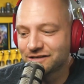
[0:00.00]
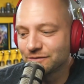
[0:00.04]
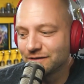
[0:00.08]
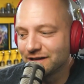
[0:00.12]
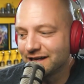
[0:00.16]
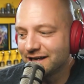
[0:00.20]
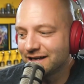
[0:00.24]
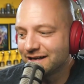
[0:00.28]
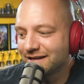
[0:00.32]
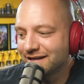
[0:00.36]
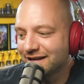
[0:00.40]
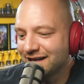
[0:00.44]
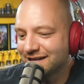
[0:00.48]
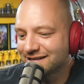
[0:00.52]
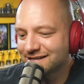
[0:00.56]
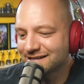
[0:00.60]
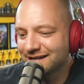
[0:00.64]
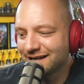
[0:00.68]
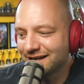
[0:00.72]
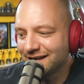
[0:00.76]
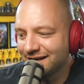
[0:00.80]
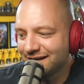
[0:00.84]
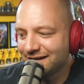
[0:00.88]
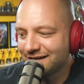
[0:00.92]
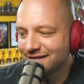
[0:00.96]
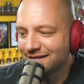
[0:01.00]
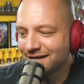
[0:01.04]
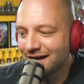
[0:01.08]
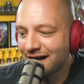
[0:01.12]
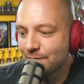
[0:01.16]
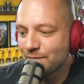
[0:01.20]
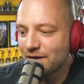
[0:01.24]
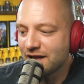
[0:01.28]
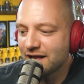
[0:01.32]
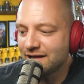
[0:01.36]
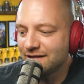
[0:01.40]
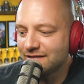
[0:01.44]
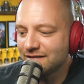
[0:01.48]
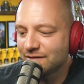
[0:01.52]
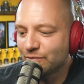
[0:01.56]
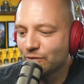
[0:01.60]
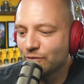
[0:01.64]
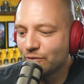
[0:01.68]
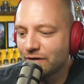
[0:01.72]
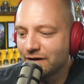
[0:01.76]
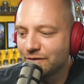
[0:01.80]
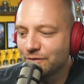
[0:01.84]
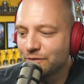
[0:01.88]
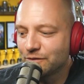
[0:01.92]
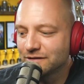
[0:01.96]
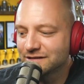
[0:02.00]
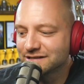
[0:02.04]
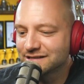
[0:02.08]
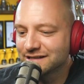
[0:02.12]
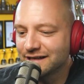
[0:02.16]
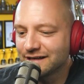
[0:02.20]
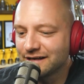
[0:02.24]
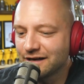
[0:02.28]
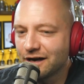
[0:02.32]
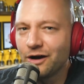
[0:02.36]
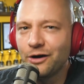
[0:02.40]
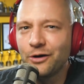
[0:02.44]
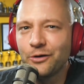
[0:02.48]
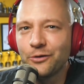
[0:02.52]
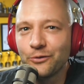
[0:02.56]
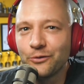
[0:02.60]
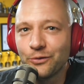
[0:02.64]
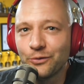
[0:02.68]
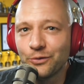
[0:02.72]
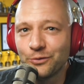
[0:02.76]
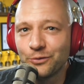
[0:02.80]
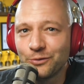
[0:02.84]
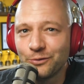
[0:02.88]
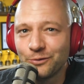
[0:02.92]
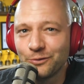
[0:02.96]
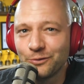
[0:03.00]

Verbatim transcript: Mm-hmm. So like, it's like, I'm hitting the point where it's like, oh,